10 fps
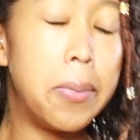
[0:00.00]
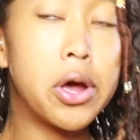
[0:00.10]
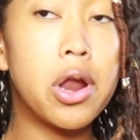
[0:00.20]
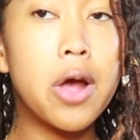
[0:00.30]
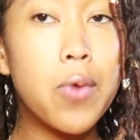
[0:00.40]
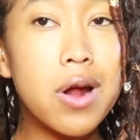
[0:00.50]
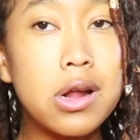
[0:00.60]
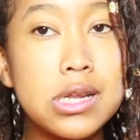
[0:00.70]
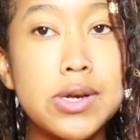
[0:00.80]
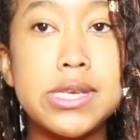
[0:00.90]
But could I
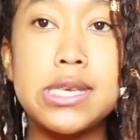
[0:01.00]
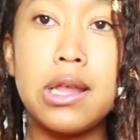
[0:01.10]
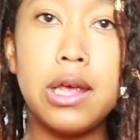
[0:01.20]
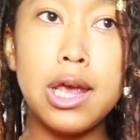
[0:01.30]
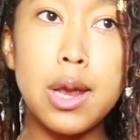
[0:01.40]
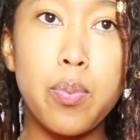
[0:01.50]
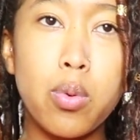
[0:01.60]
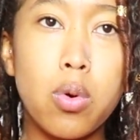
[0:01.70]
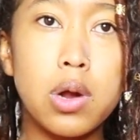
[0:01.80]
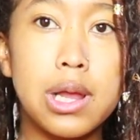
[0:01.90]
wear it to sleep
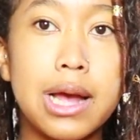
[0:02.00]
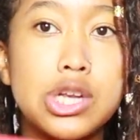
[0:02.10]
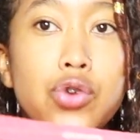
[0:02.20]
or like to